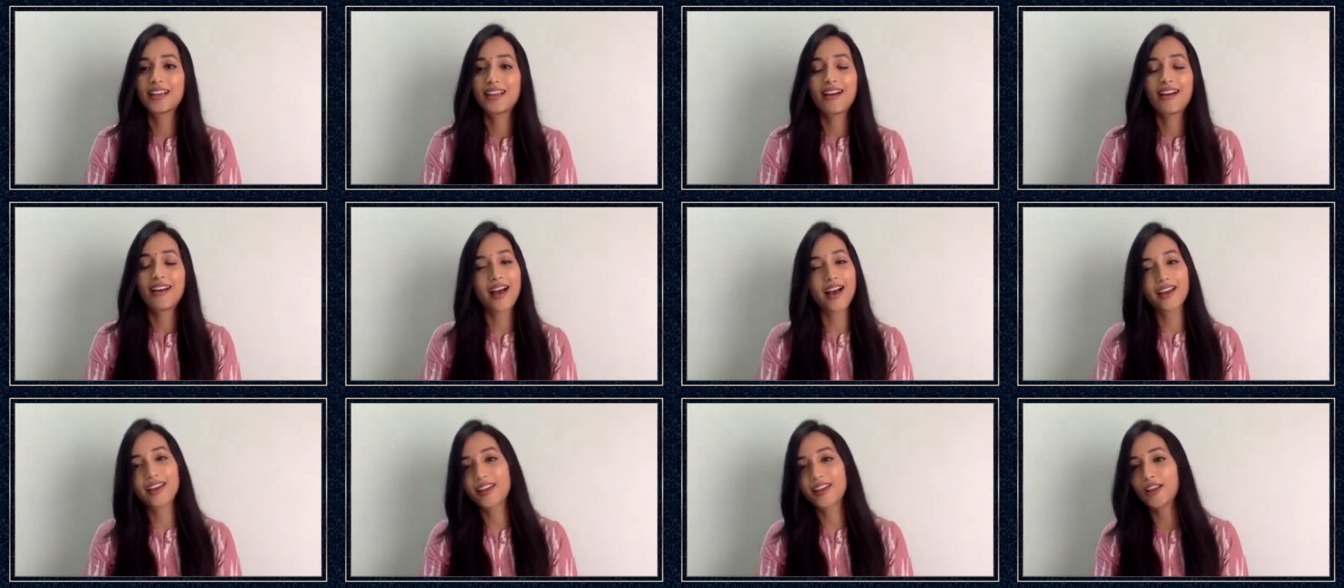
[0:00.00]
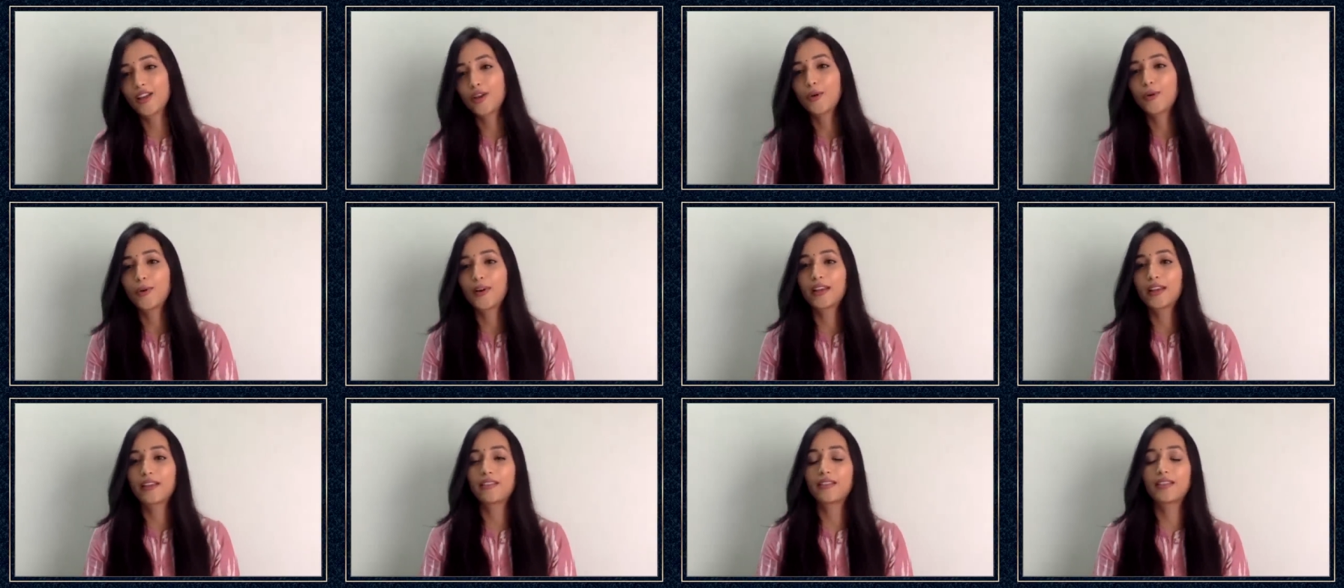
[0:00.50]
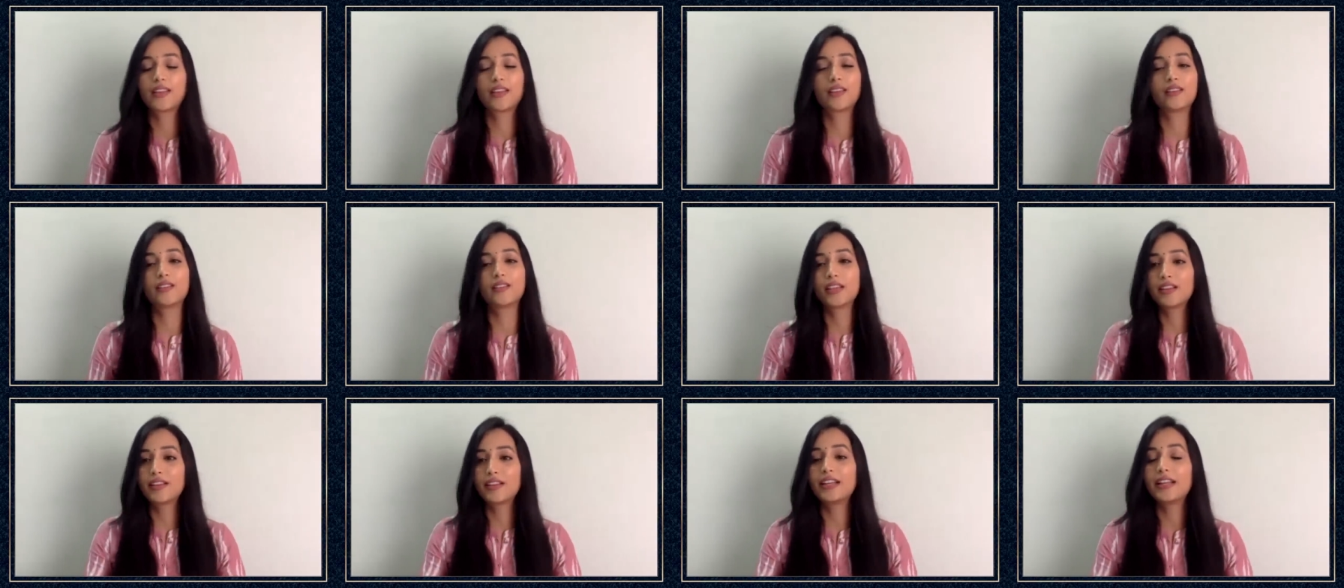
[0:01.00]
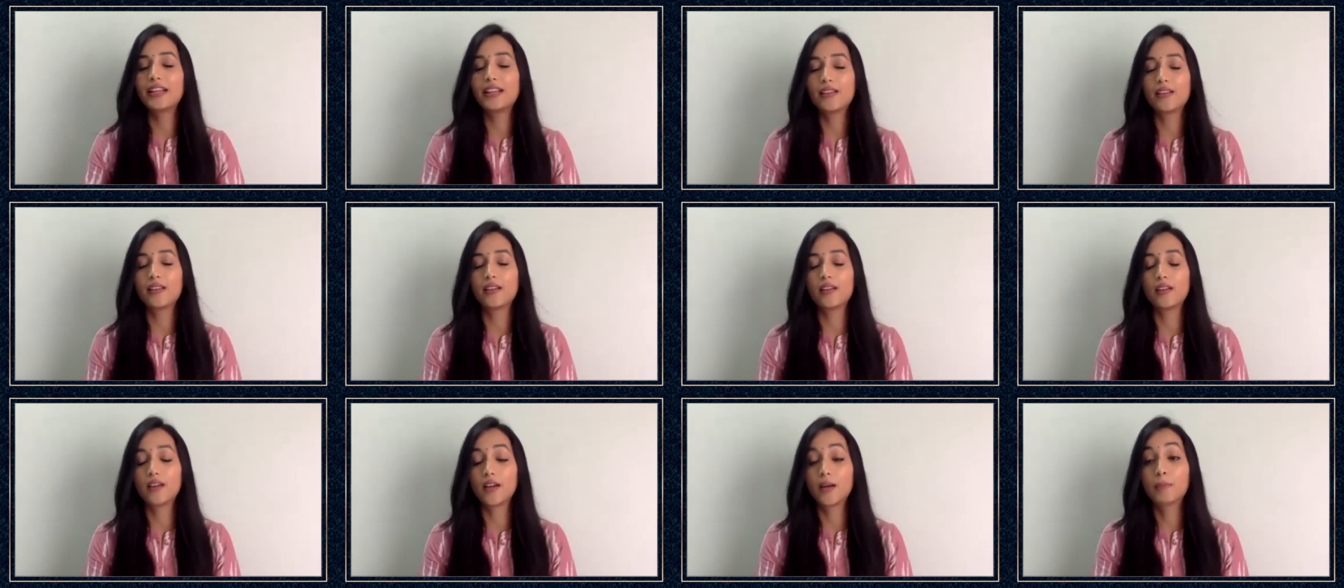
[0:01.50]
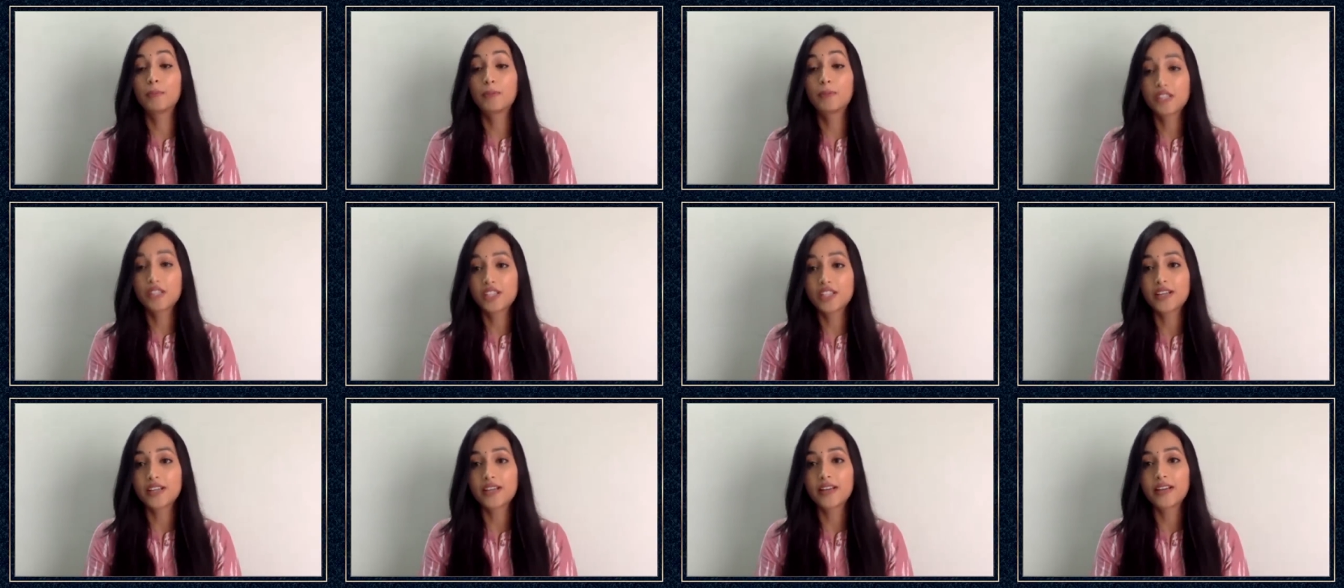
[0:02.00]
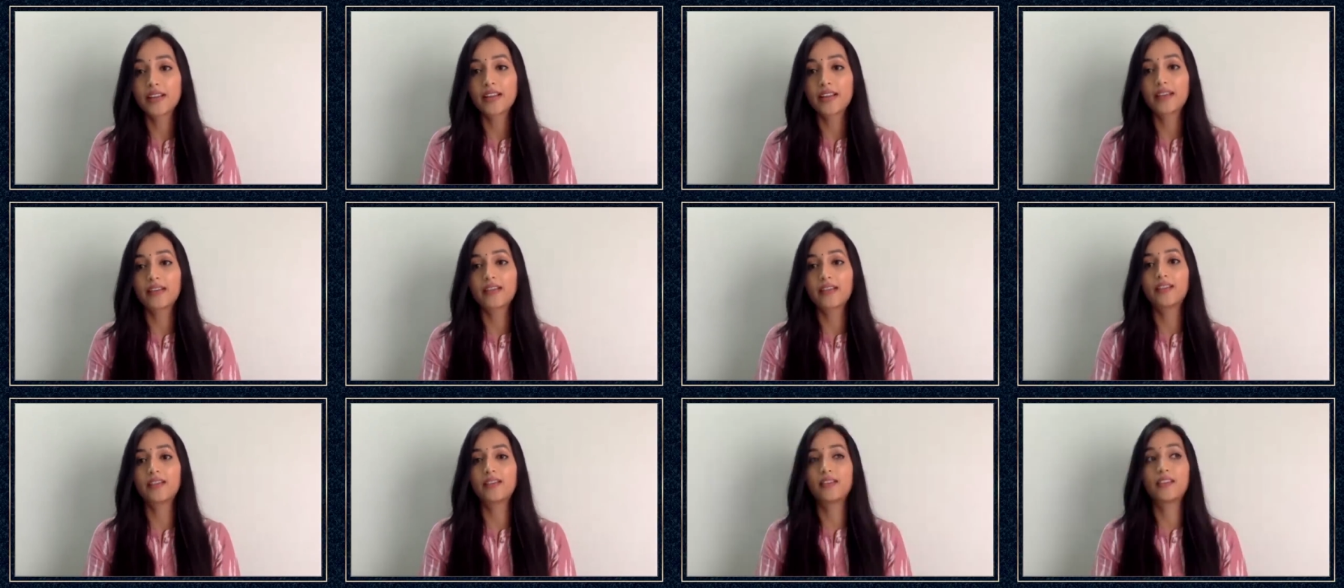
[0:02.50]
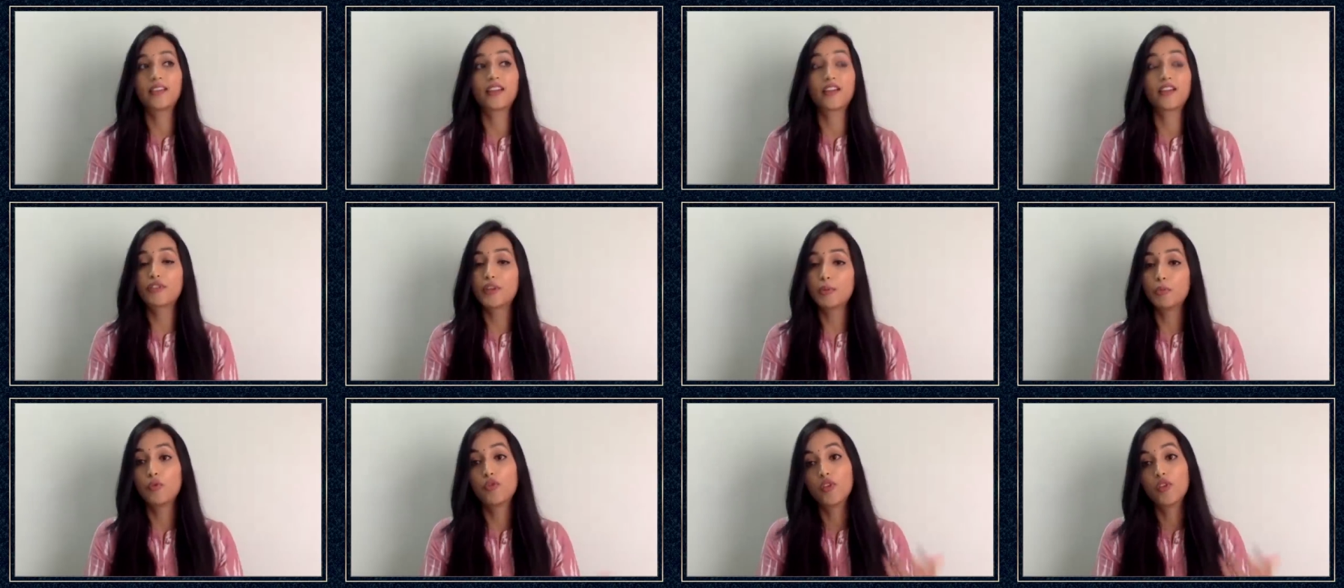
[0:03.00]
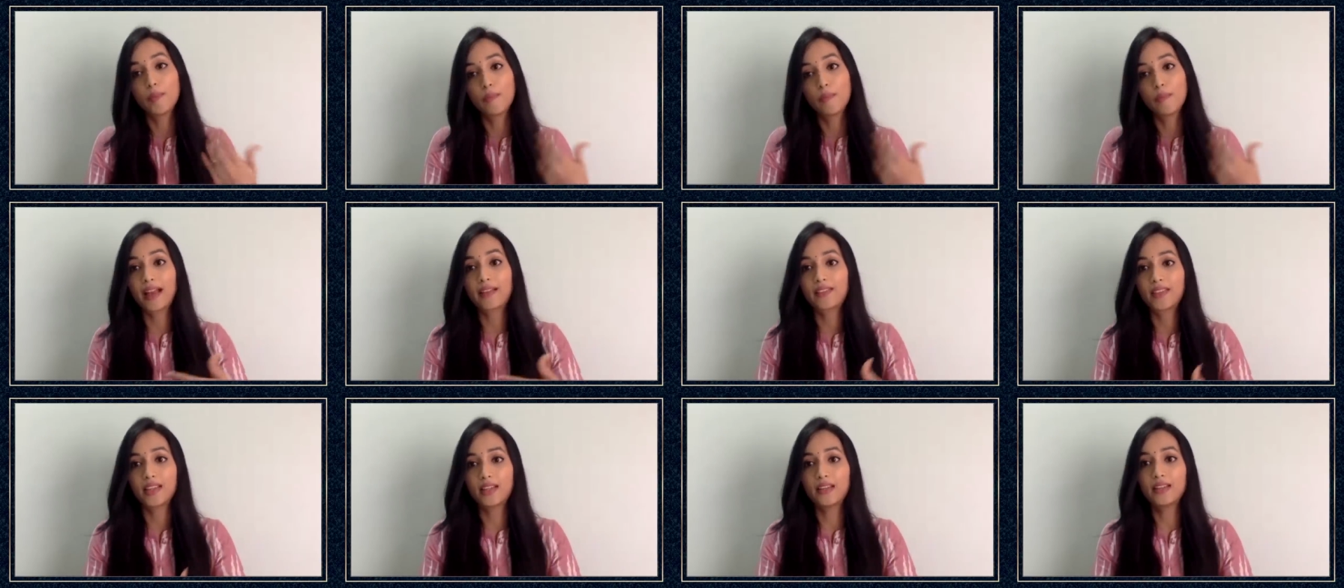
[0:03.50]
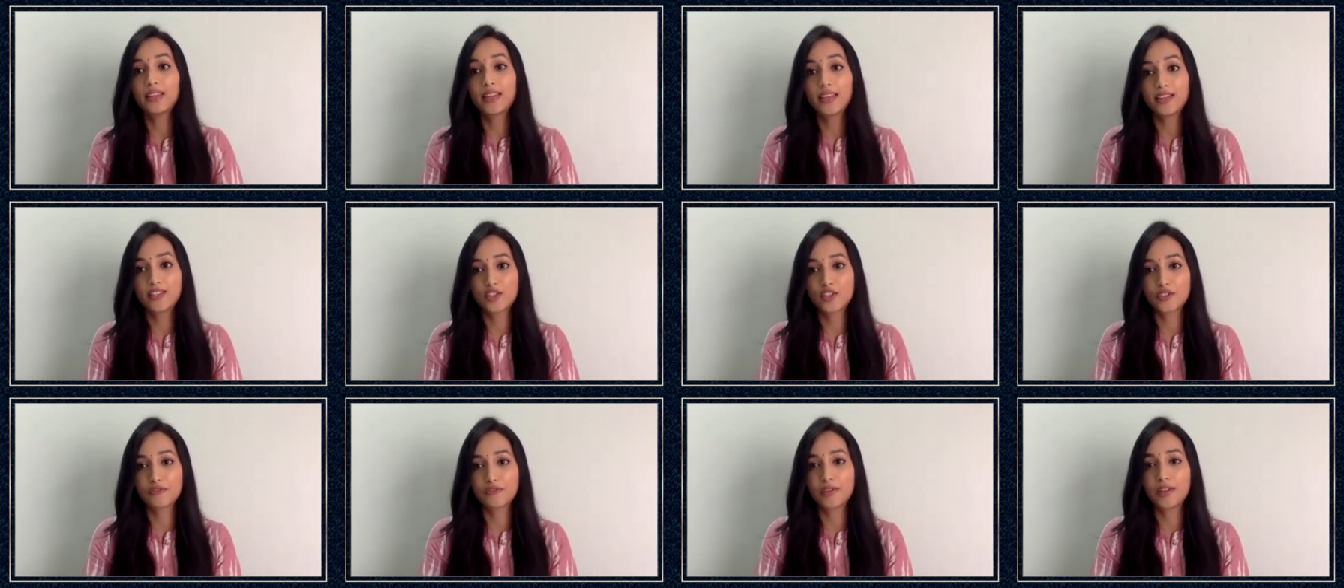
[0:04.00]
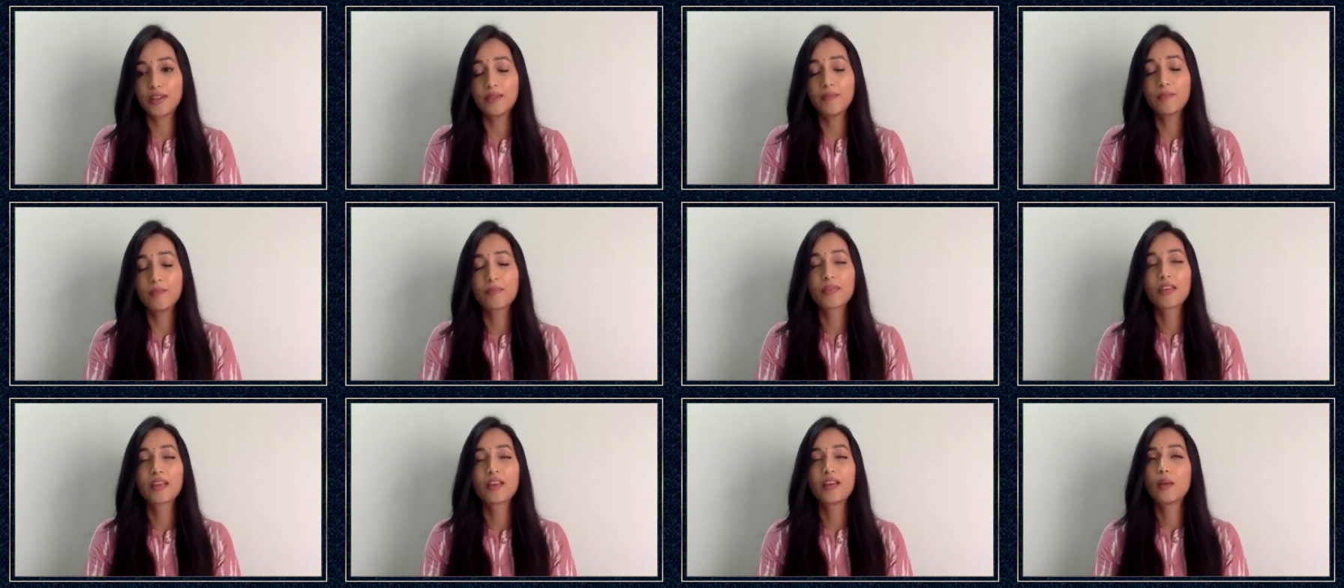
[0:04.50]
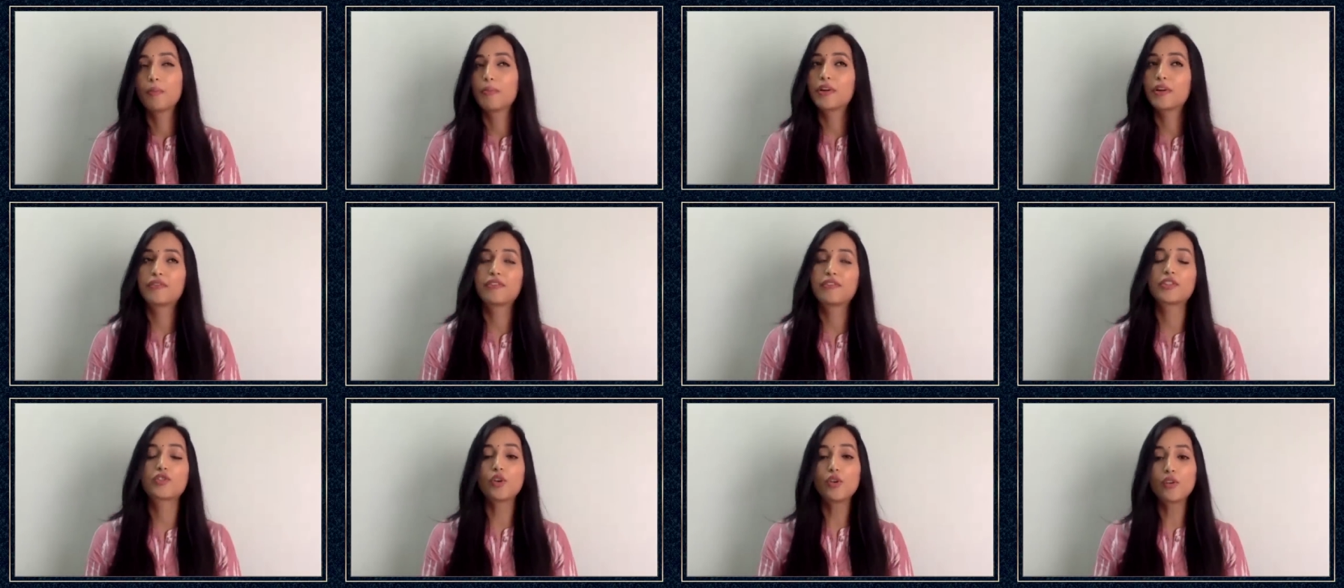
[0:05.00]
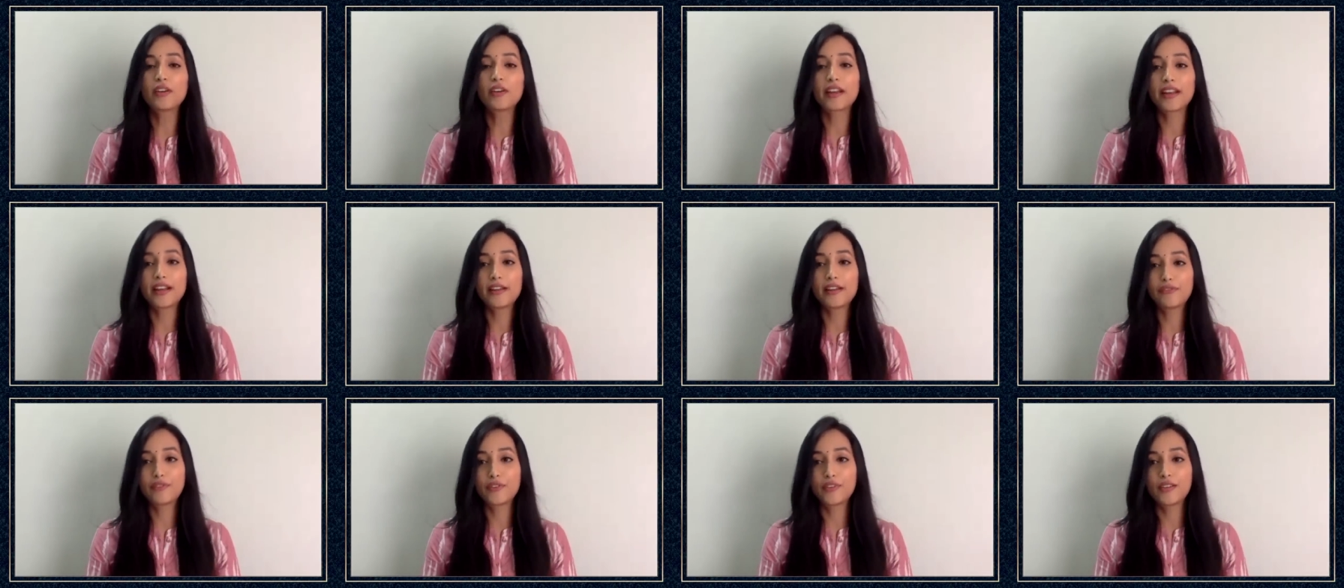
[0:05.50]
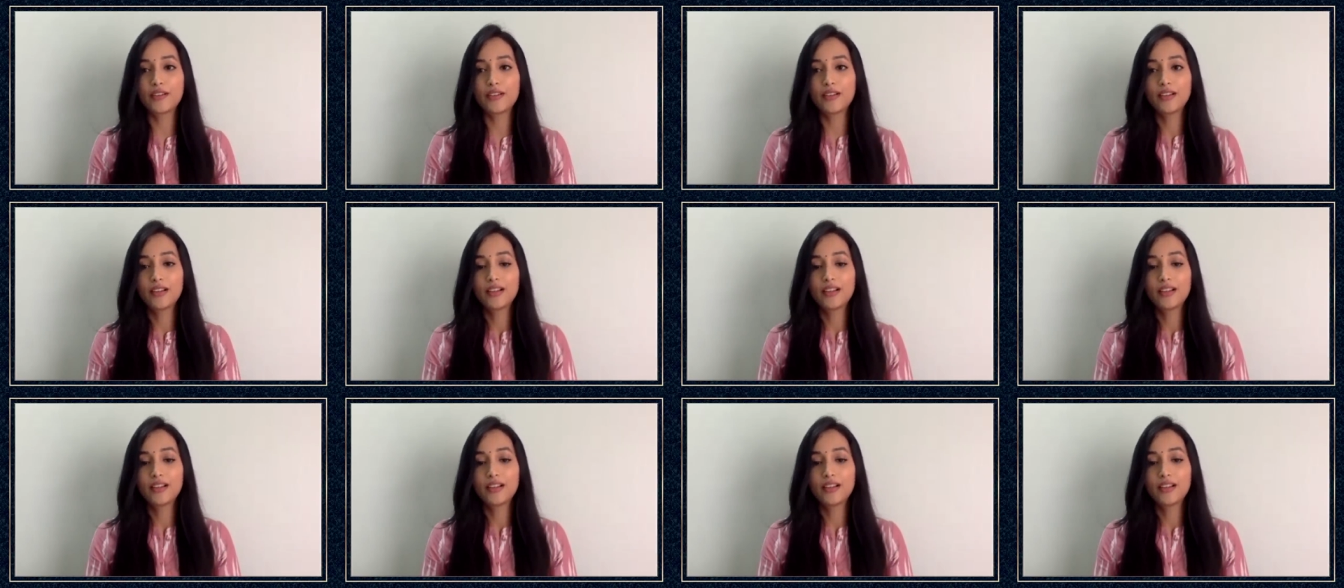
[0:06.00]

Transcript: Hi, hello. And he, he really uh, appreciated and uh, loved the movie back then, K G F one. But we're so grateful